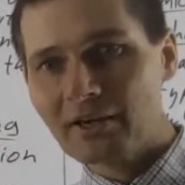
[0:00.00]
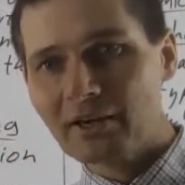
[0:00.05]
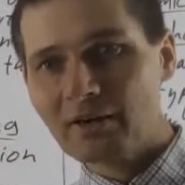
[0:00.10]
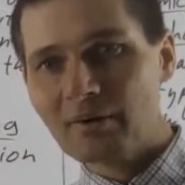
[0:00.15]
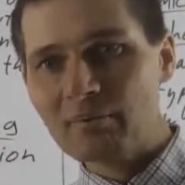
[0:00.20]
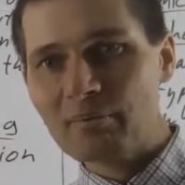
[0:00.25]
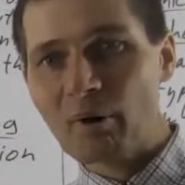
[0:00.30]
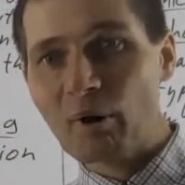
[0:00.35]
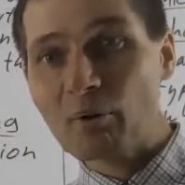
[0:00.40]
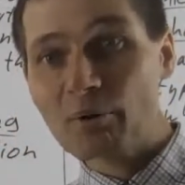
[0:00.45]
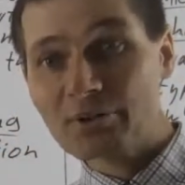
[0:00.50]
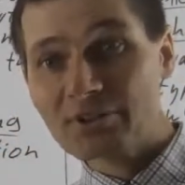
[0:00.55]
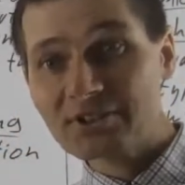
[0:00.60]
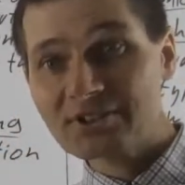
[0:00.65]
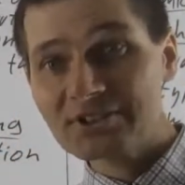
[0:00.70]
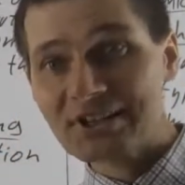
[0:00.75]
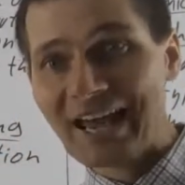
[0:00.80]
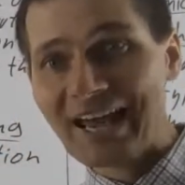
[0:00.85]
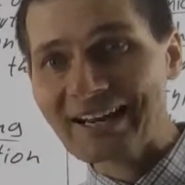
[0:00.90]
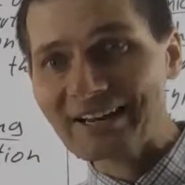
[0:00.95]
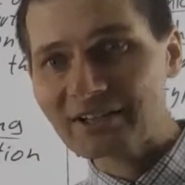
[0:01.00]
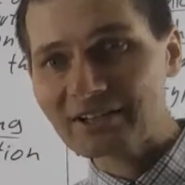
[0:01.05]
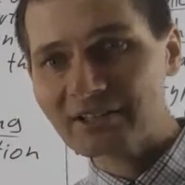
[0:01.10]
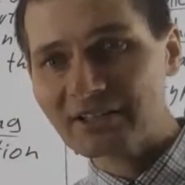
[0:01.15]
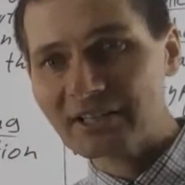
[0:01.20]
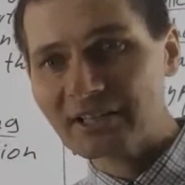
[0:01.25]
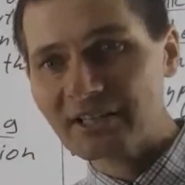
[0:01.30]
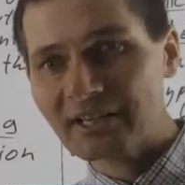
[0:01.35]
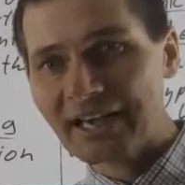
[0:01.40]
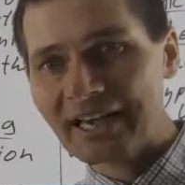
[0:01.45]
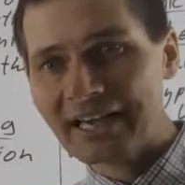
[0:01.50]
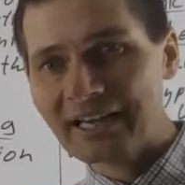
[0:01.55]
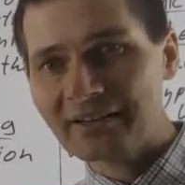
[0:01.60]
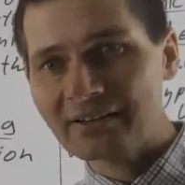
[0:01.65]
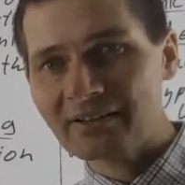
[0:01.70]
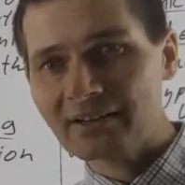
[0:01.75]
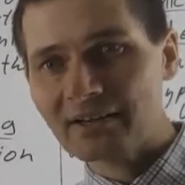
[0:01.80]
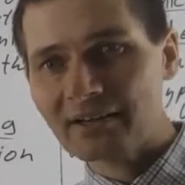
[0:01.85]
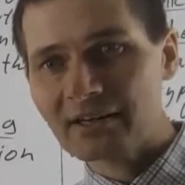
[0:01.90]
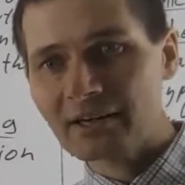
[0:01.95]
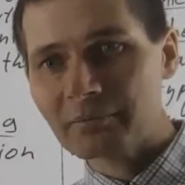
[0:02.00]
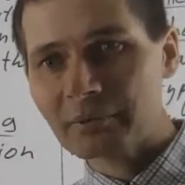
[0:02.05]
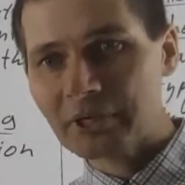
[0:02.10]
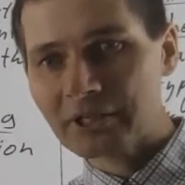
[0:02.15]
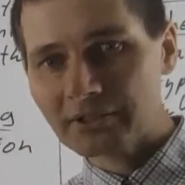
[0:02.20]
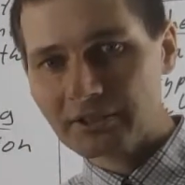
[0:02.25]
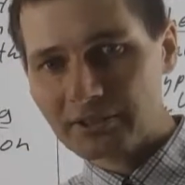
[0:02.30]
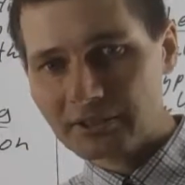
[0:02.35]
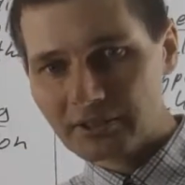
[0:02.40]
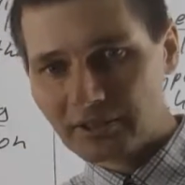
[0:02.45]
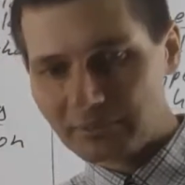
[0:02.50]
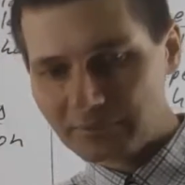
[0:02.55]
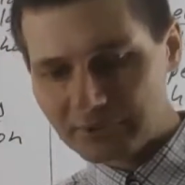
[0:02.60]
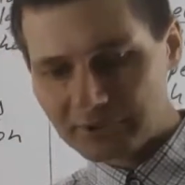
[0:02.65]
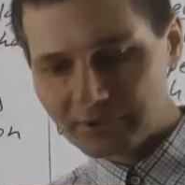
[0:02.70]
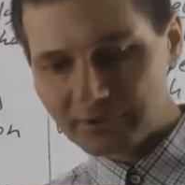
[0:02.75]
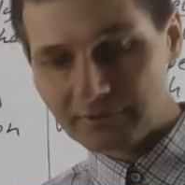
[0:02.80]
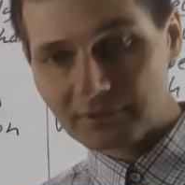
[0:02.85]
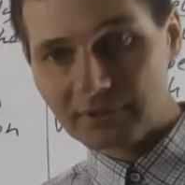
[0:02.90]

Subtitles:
both statically and dynamically typed.